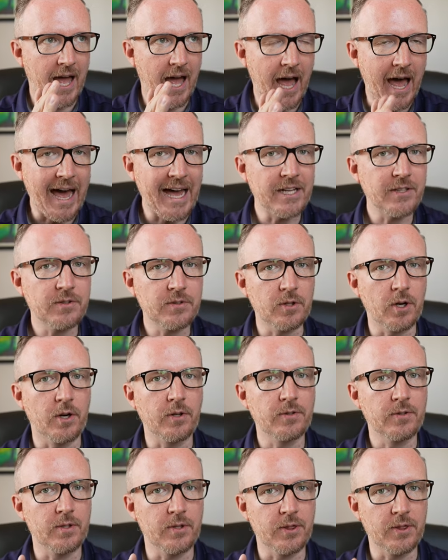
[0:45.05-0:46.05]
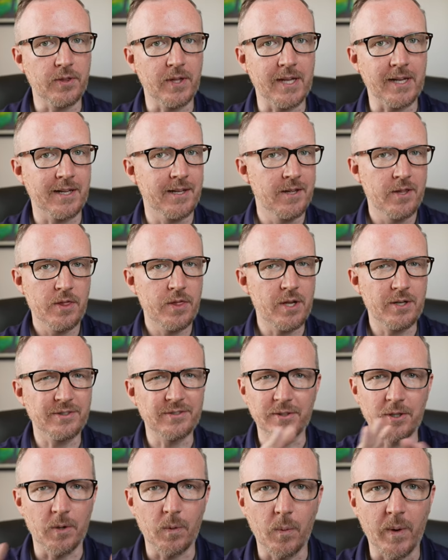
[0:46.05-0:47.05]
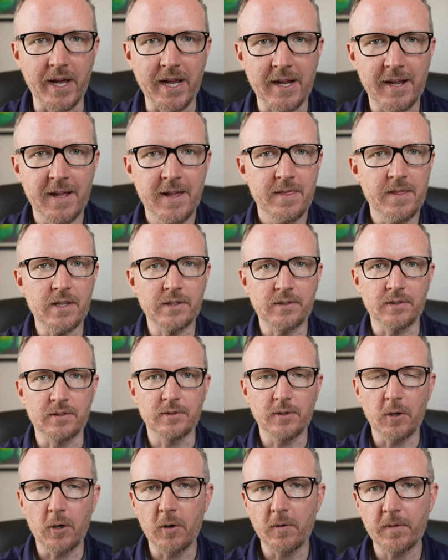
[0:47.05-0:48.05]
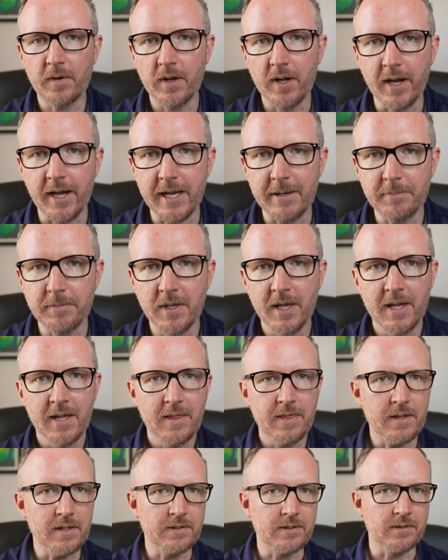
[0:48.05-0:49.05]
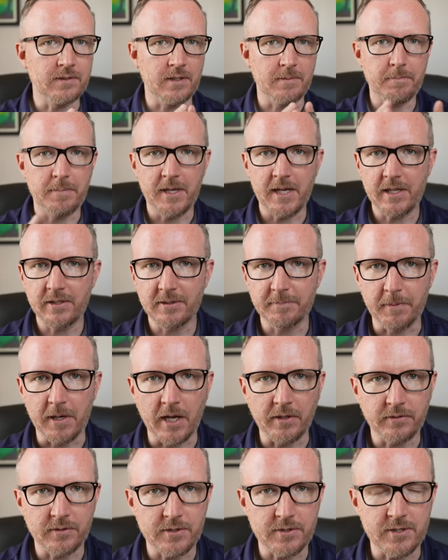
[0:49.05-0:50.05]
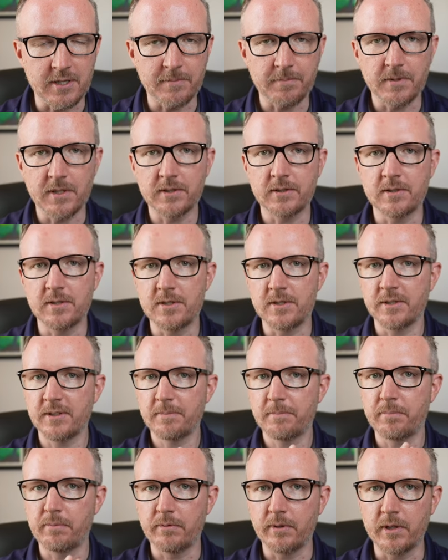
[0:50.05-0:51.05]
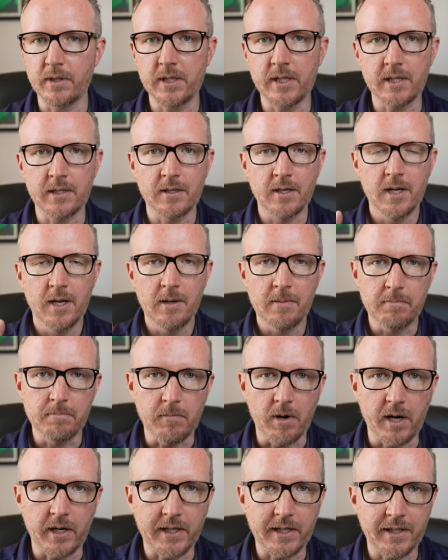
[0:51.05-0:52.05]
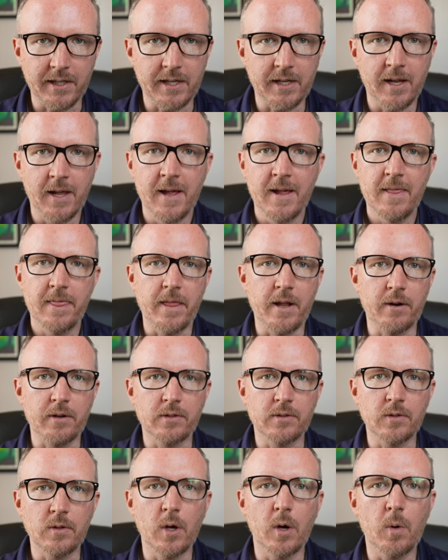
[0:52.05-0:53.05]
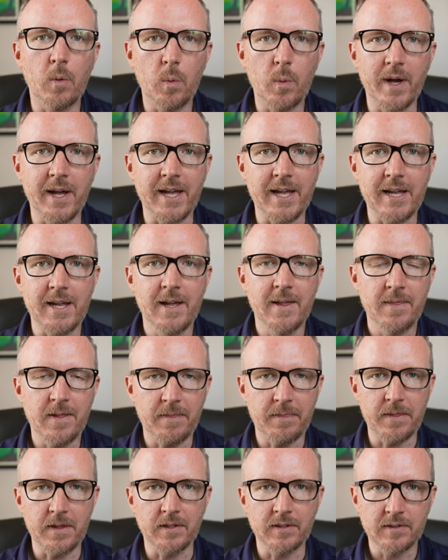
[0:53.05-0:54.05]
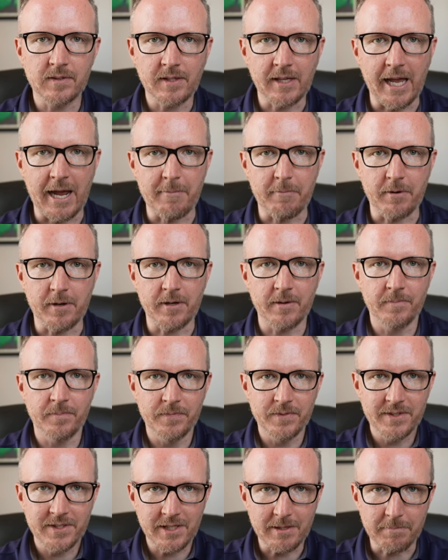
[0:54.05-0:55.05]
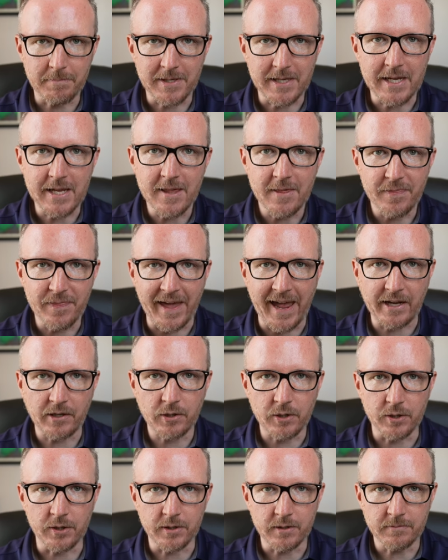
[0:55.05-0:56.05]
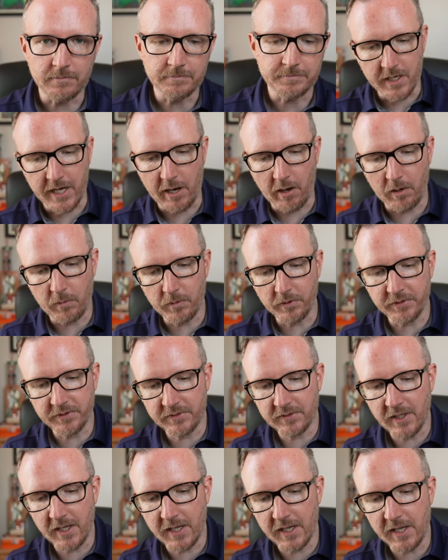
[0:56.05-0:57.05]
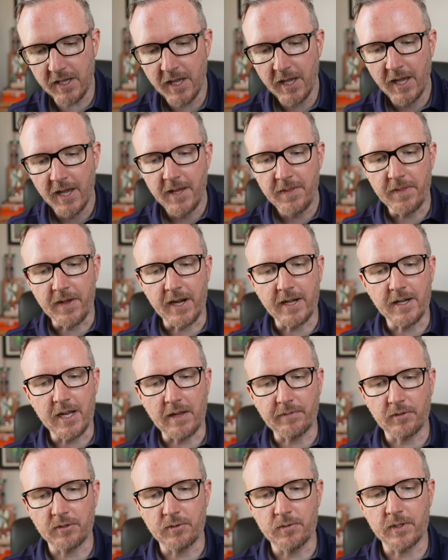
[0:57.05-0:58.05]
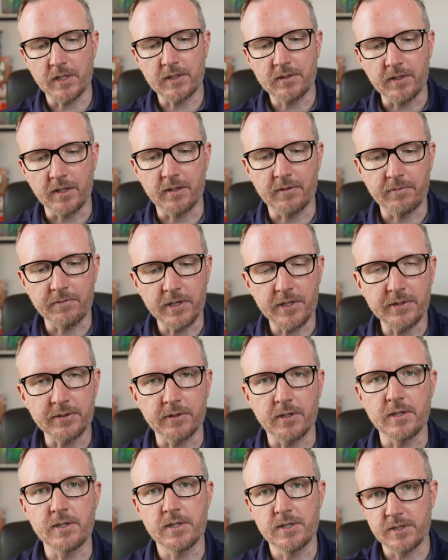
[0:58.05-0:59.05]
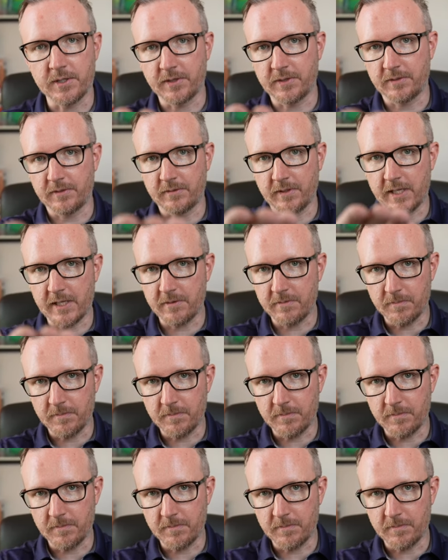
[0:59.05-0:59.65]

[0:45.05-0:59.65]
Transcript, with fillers: I start to think there's no way. This is overhyped. This is a paid sponsorship. This is just brilliant marketing. There is no way that this camera can be that good. Now, I will say that after doing a ton of research, just like